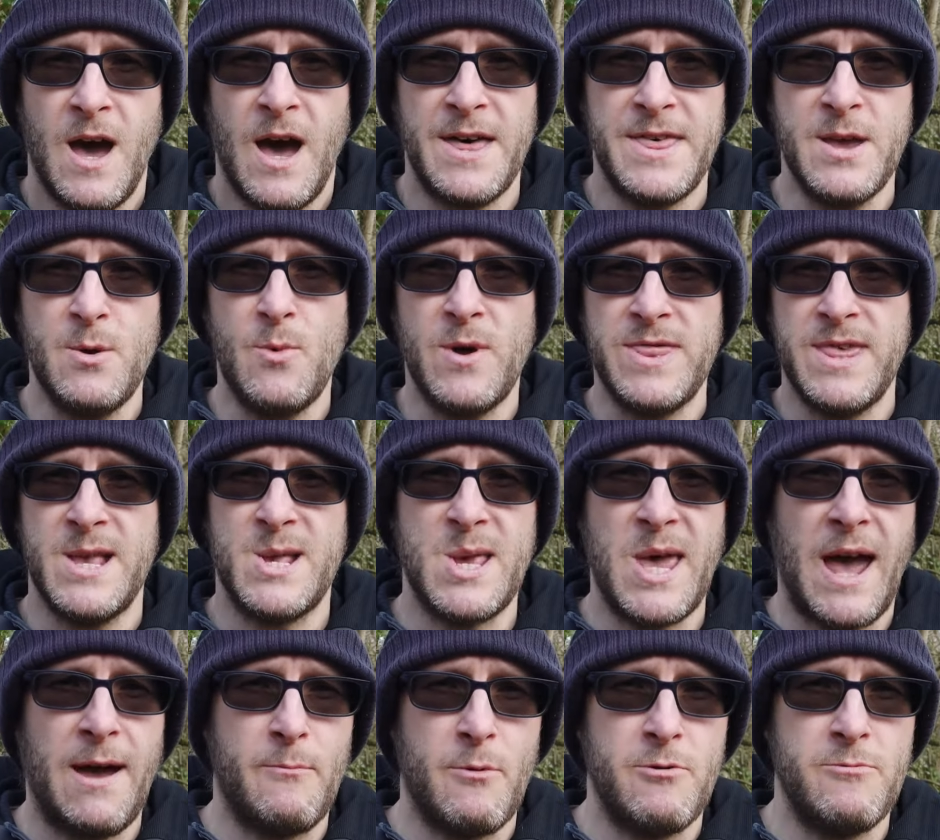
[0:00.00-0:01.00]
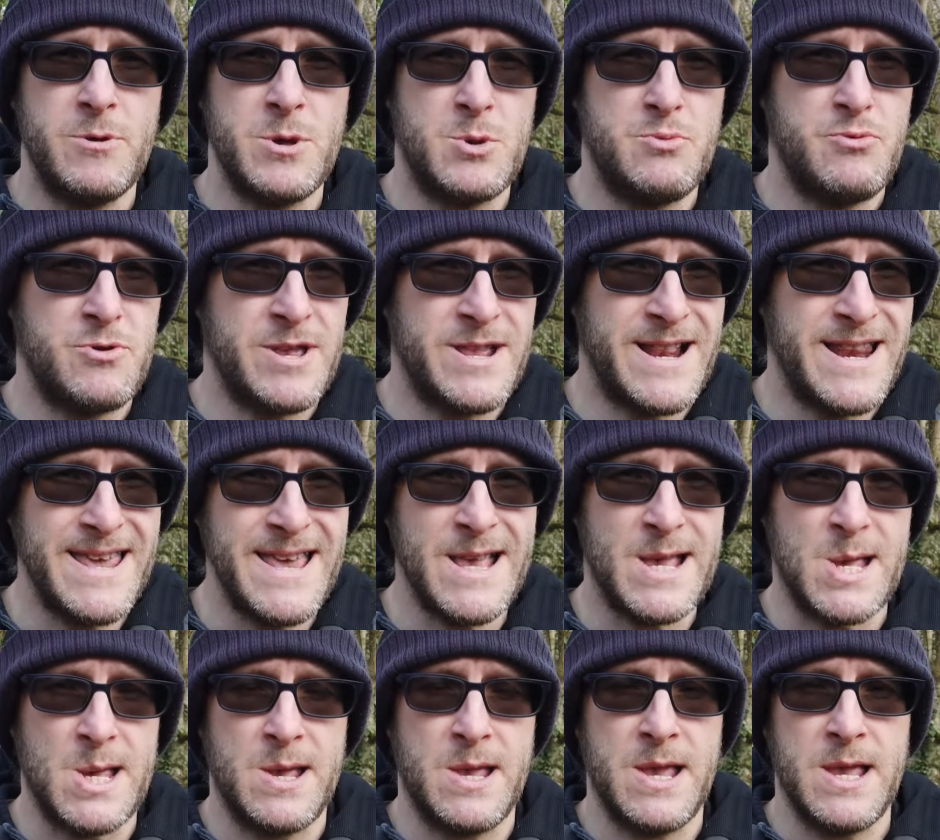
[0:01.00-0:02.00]
I think when this camera was
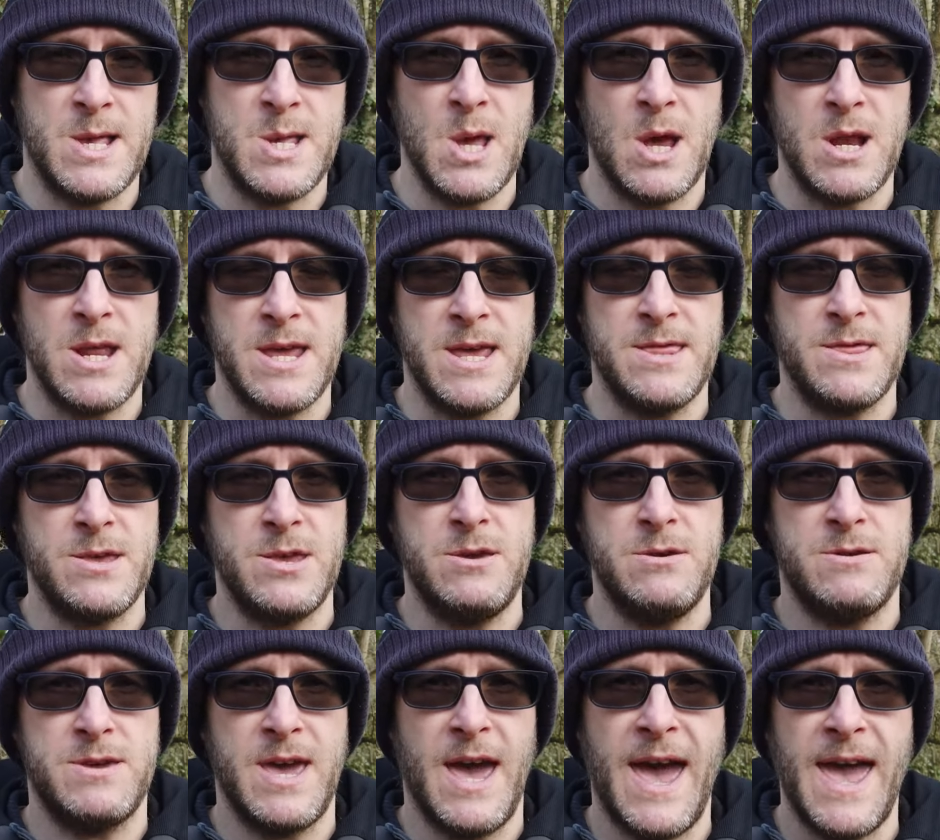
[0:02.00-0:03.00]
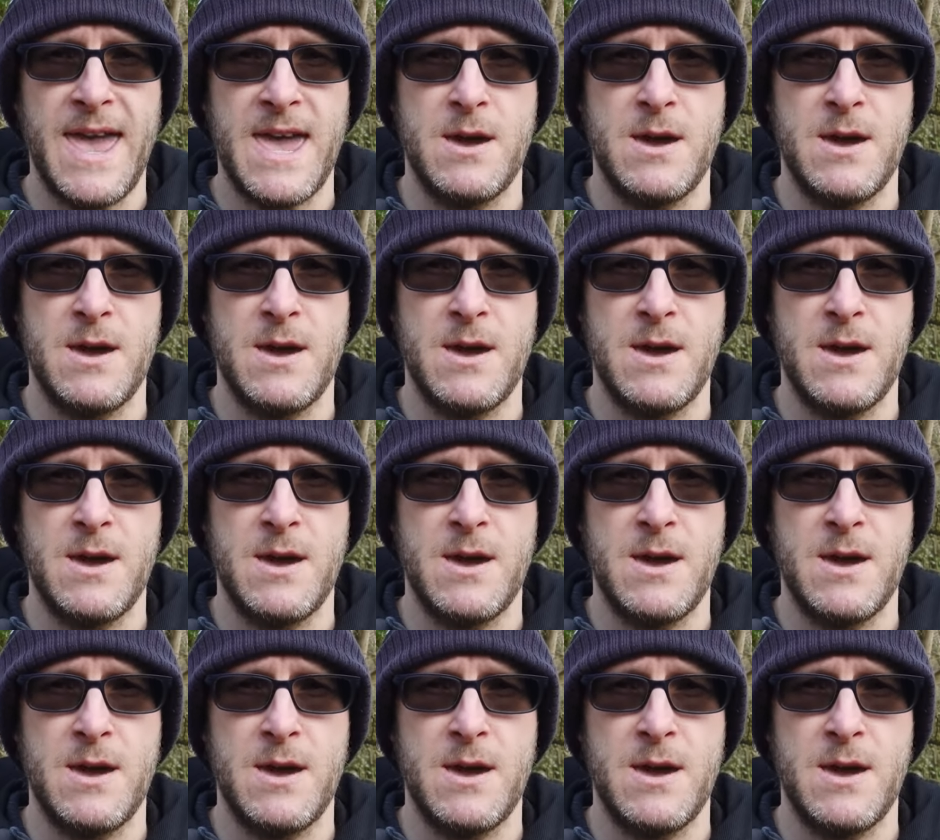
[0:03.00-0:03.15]
released, certainly in the UK,